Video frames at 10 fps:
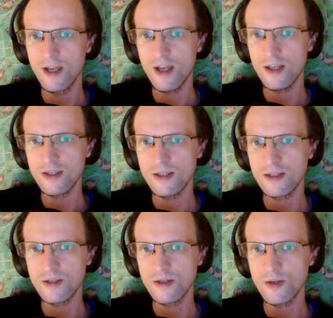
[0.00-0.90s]

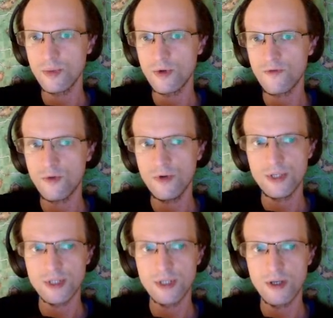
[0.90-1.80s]
But of
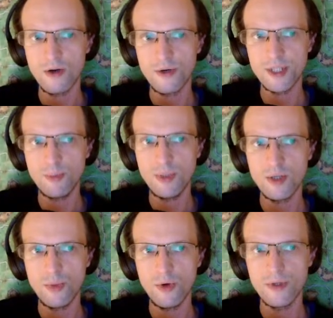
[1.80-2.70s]
course, RCP
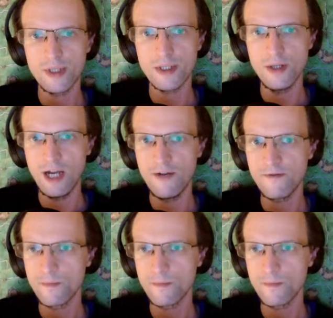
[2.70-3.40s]
and Poland still have